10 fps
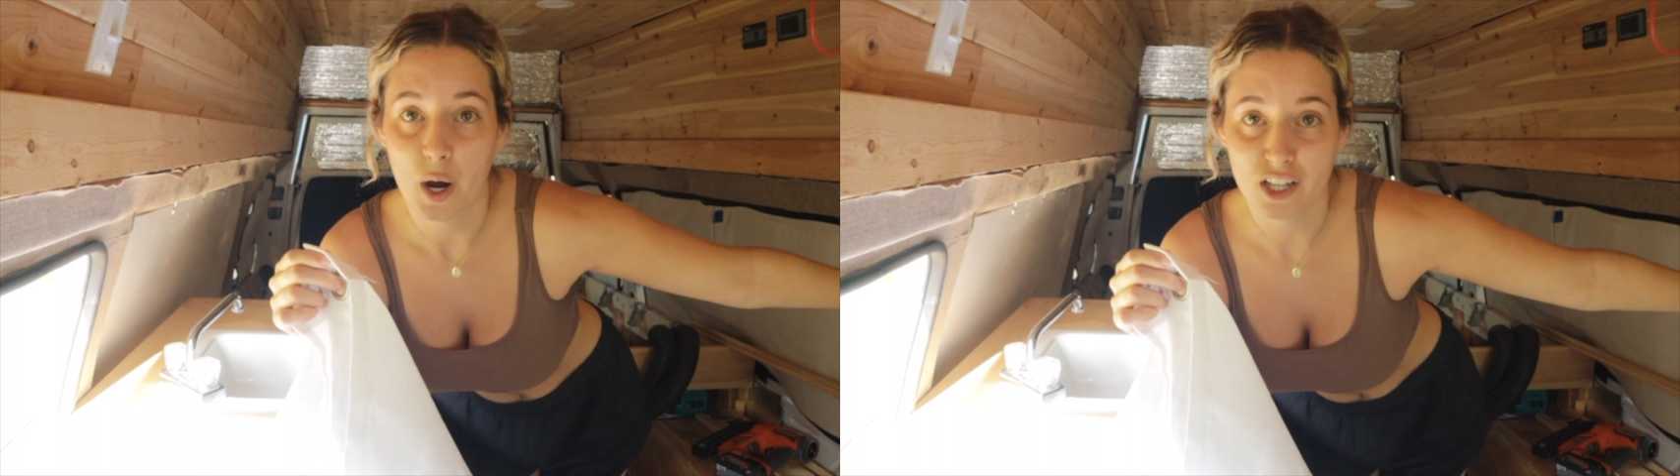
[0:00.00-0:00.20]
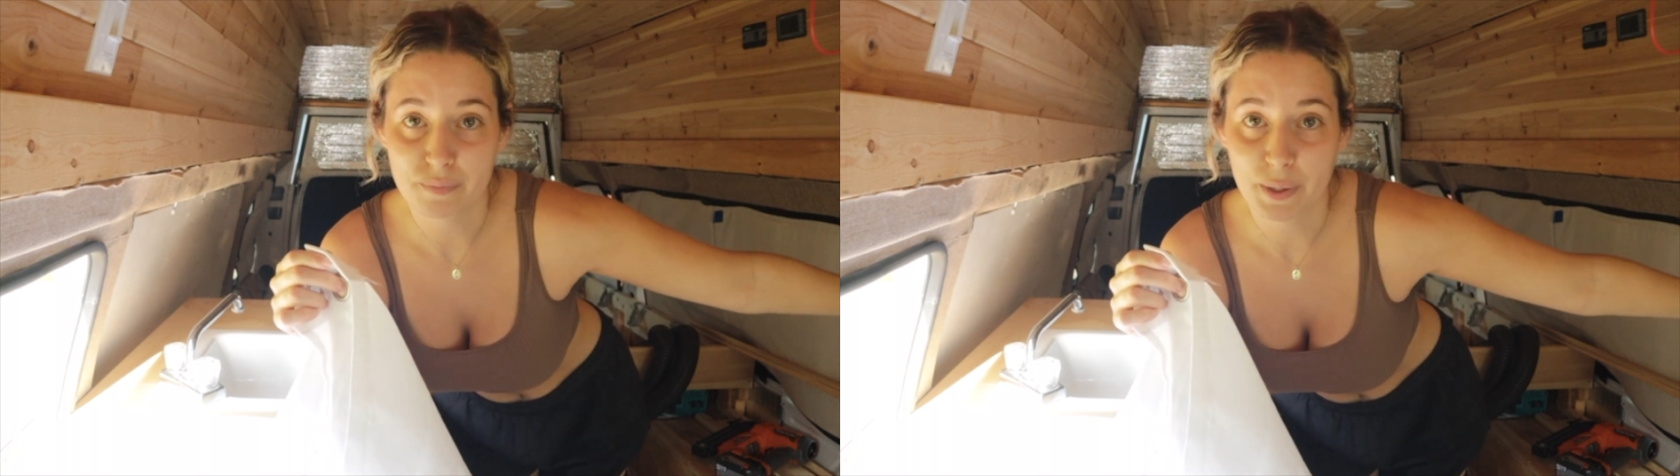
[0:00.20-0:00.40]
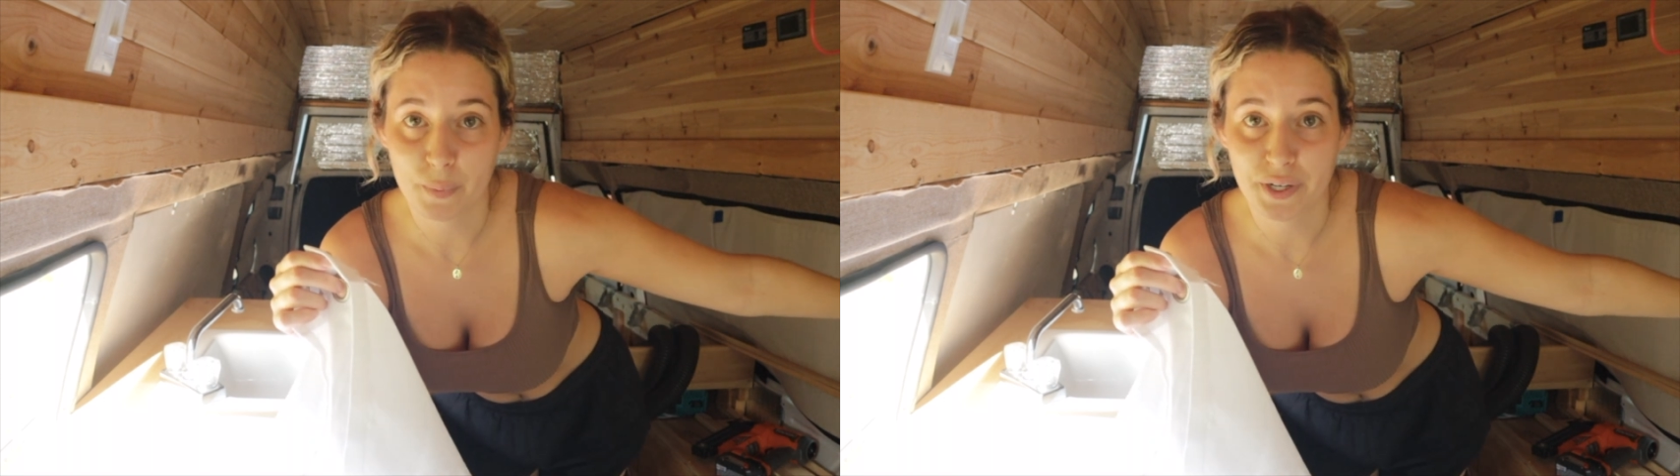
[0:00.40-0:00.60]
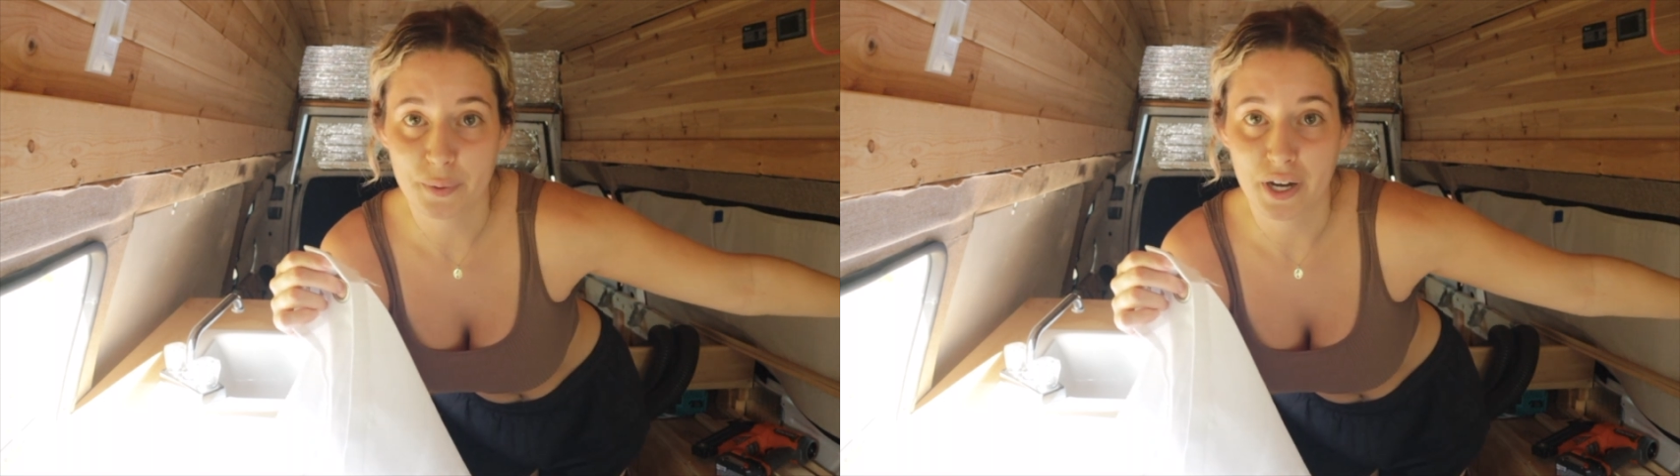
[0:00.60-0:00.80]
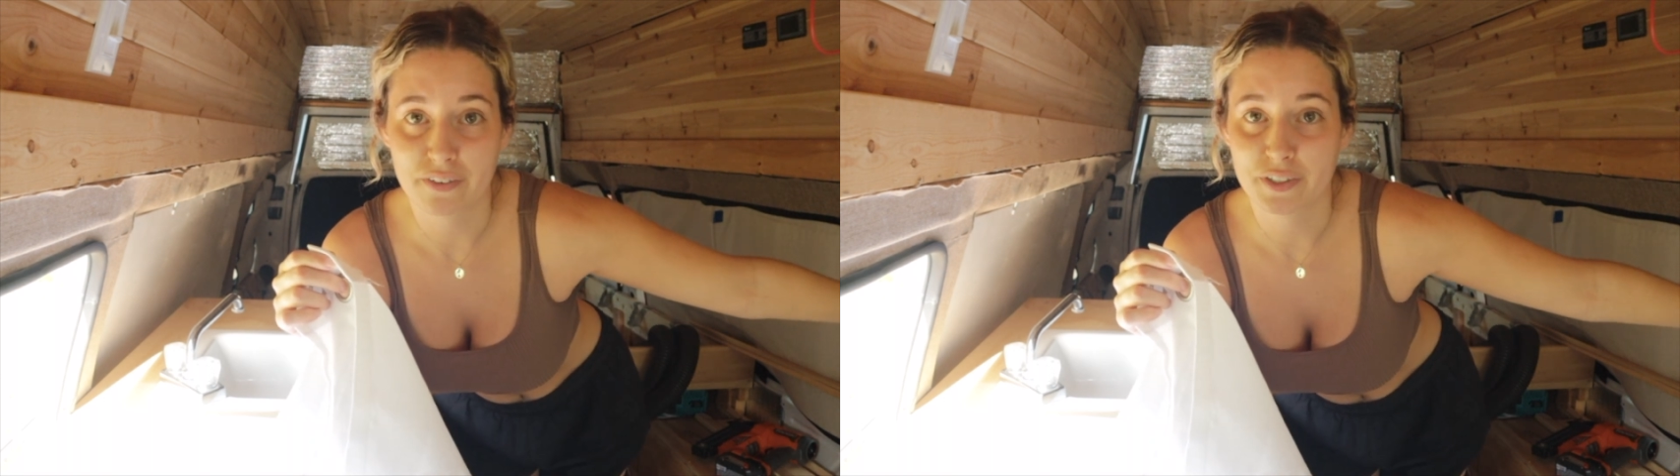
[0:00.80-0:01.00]
all of my
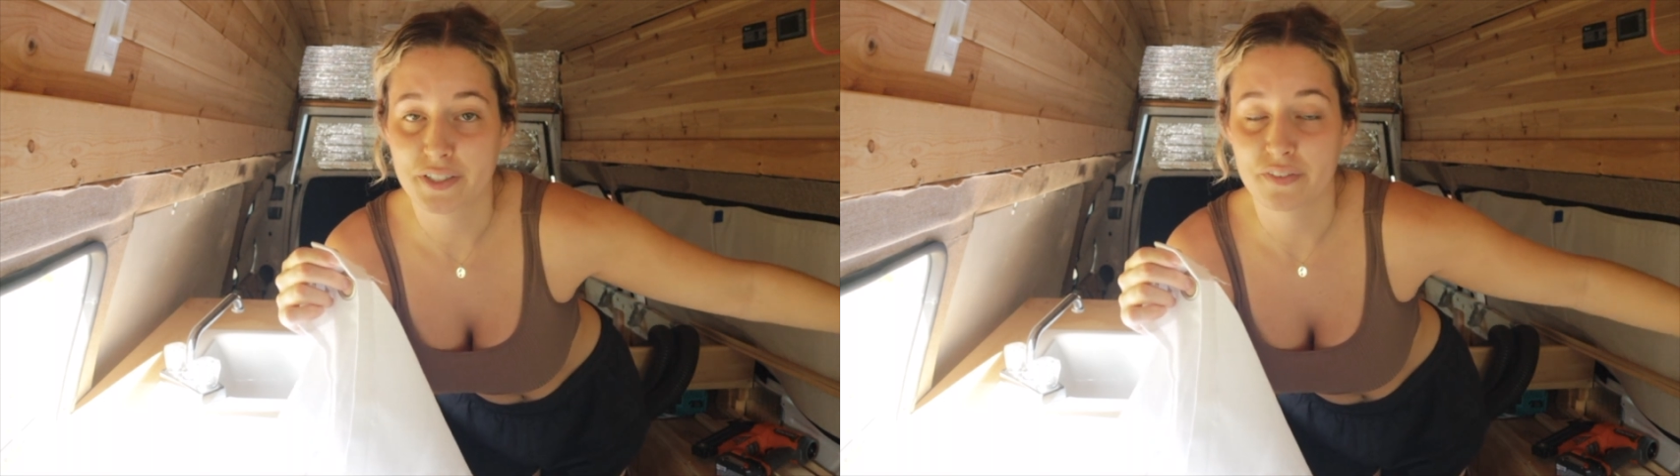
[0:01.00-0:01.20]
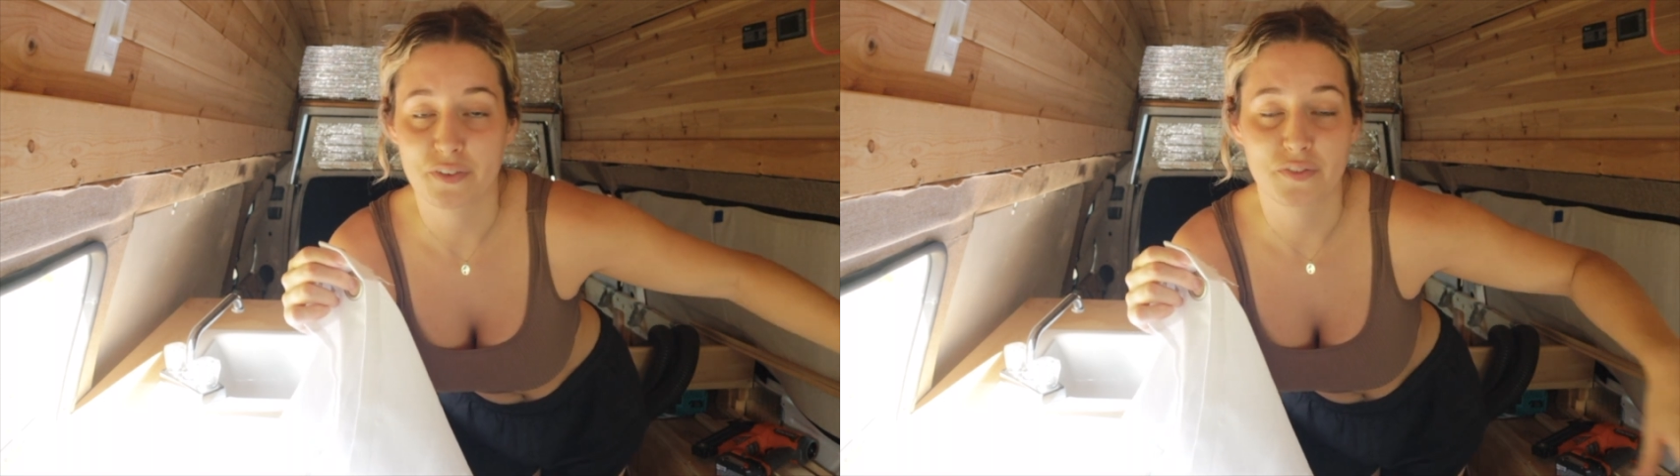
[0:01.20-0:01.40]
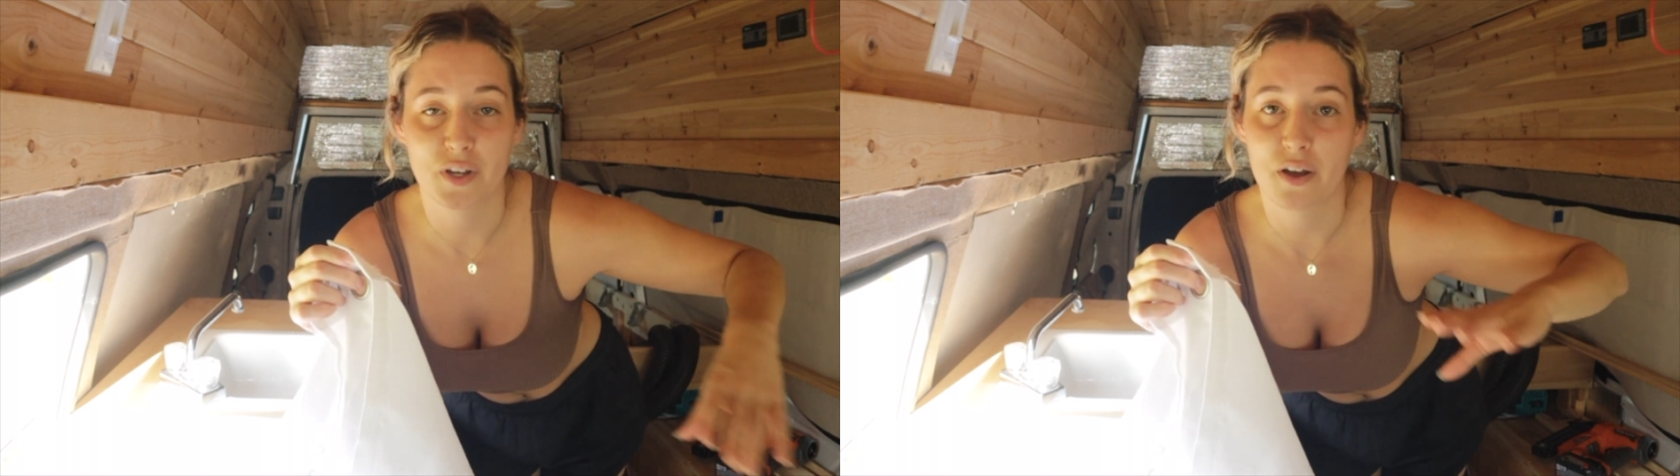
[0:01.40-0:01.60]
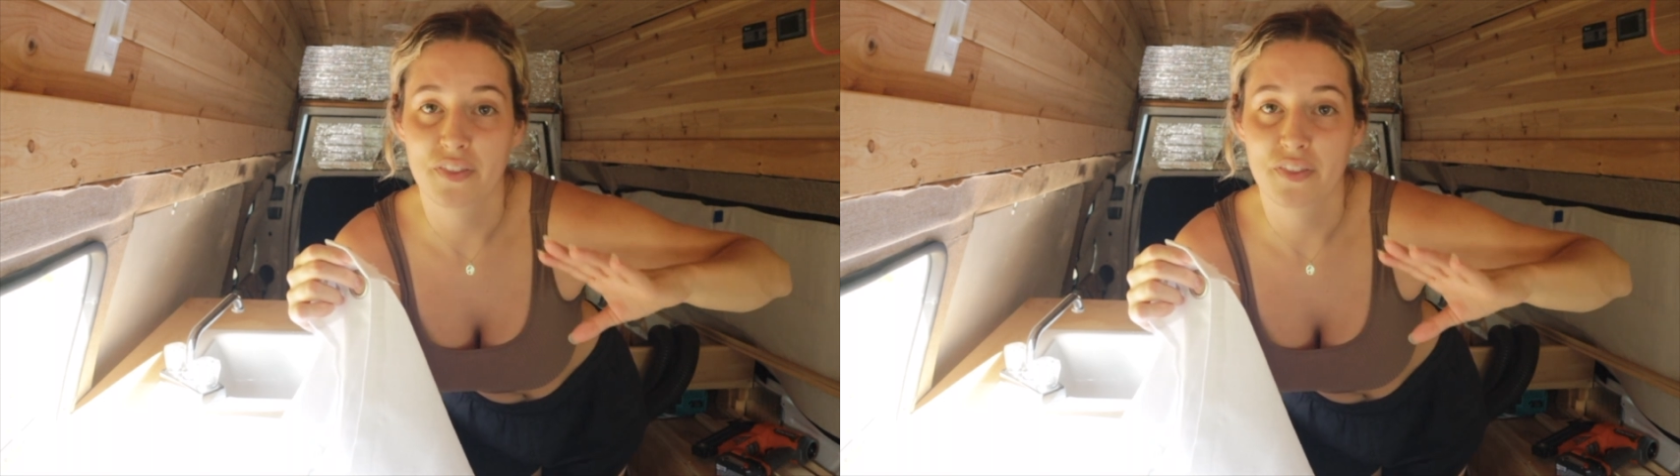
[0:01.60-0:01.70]
window covers if you saw